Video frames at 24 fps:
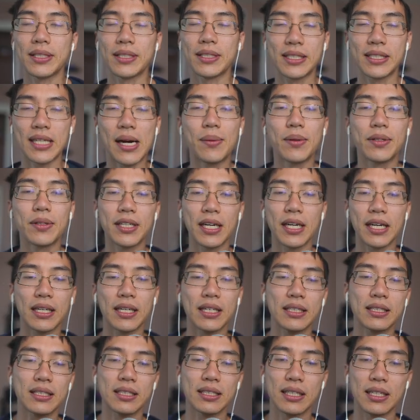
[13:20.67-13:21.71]
to
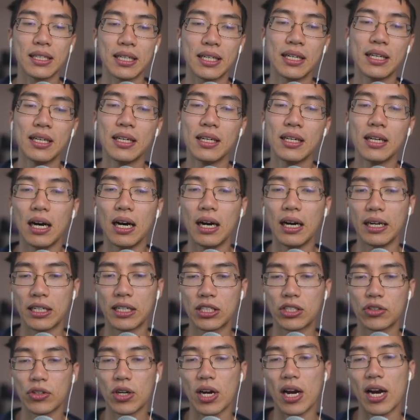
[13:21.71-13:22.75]
simultaneously
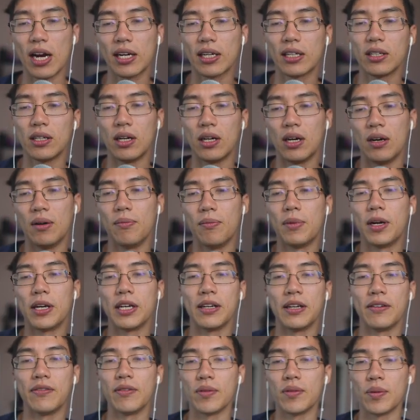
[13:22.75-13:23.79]
extract
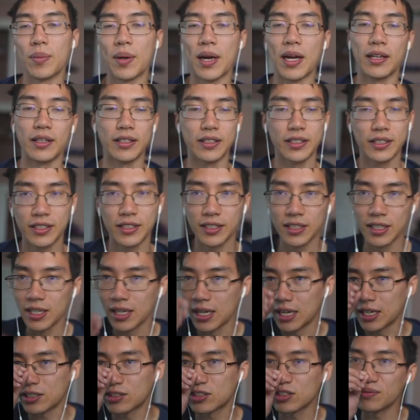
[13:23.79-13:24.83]
money from the balance.
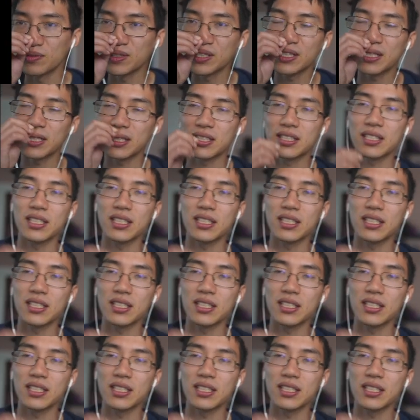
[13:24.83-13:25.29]
And assuming this